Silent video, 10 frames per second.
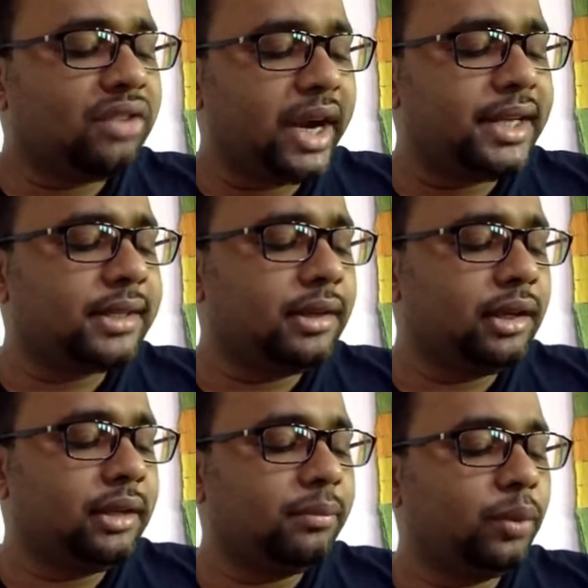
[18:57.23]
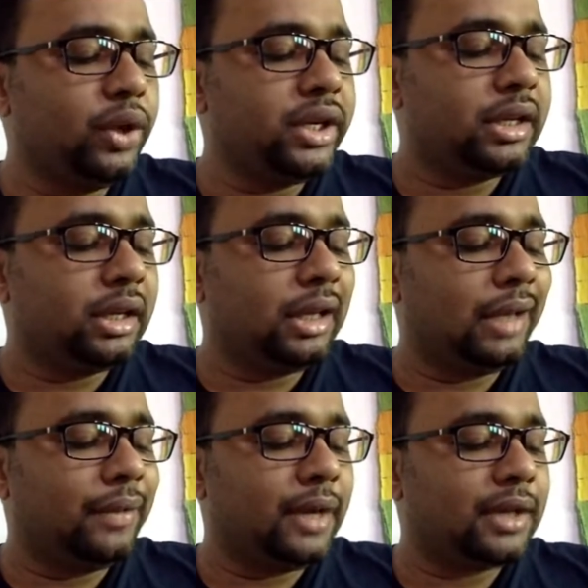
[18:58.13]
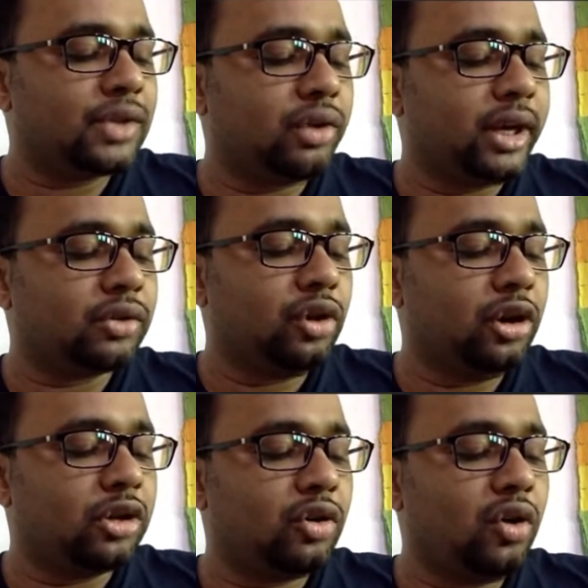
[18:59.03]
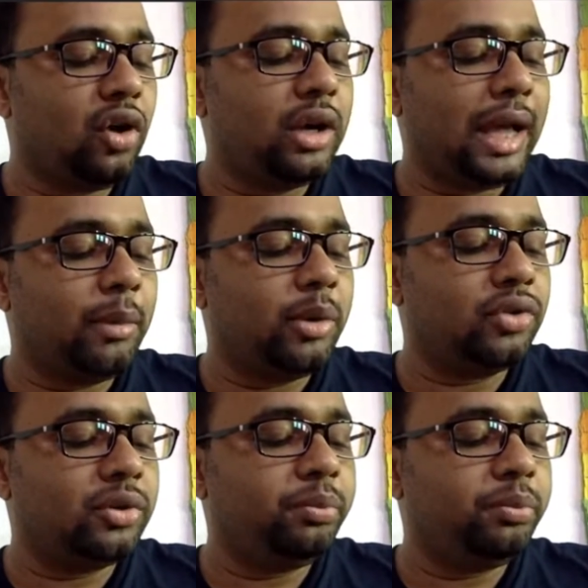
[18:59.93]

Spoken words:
Traditionally, political affairs were thought all about